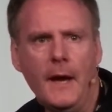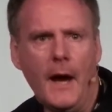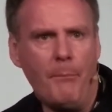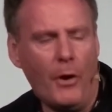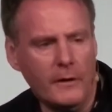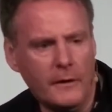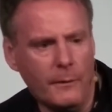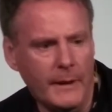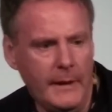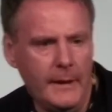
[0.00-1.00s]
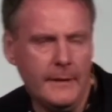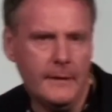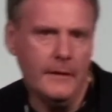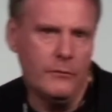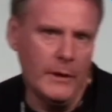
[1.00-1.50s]
And part 3
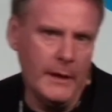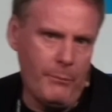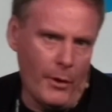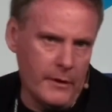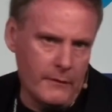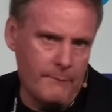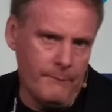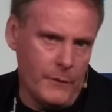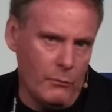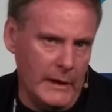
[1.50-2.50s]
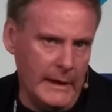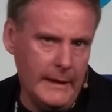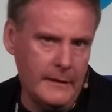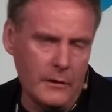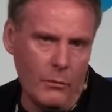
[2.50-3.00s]
is really
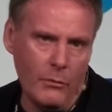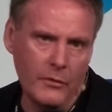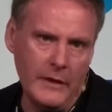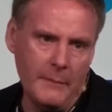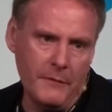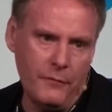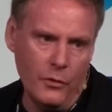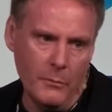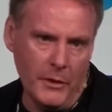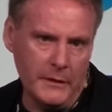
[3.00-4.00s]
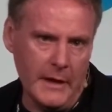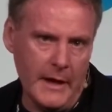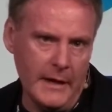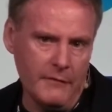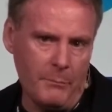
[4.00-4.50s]
related to what we're saying before about the
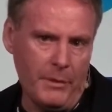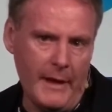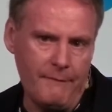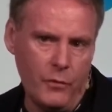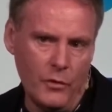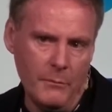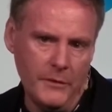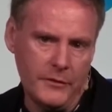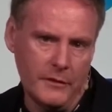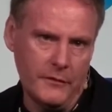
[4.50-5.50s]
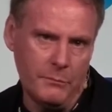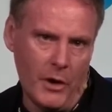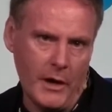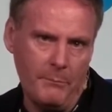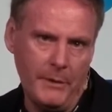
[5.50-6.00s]
idea of a platform and service
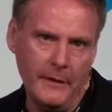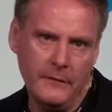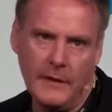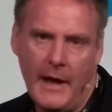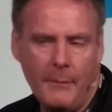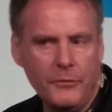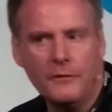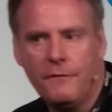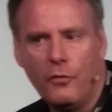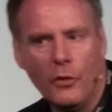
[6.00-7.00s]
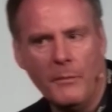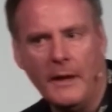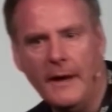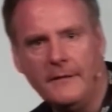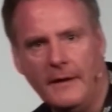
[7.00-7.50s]
marketplace, the absolute
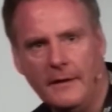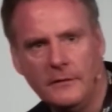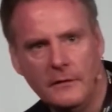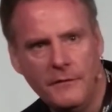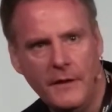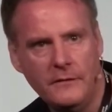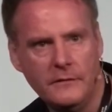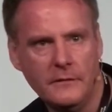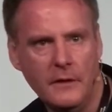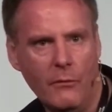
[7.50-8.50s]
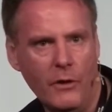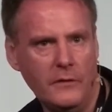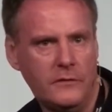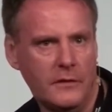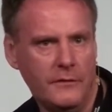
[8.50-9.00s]
formalization of this
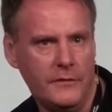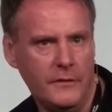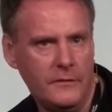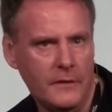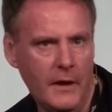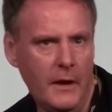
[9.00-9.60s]
around services.